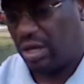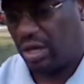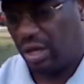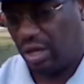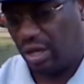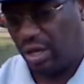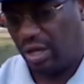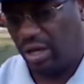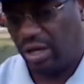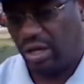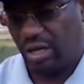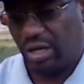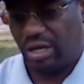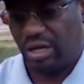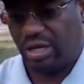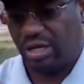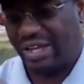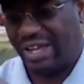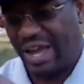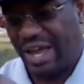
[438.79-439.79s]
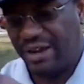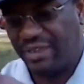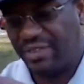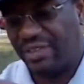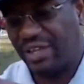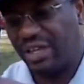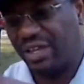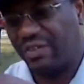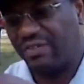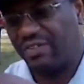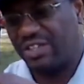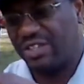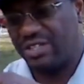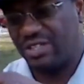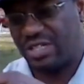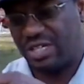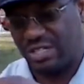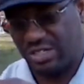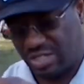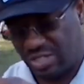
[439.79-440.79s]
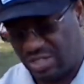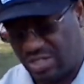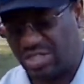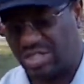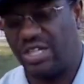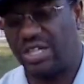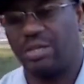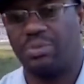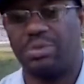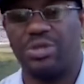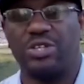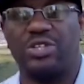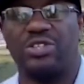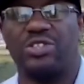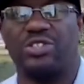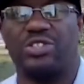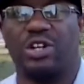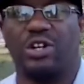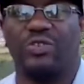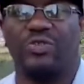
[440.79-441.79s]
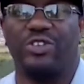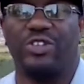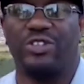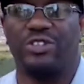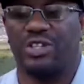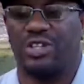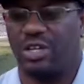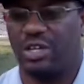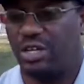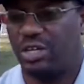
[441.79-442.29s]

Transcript: kind of think of this as a subsurface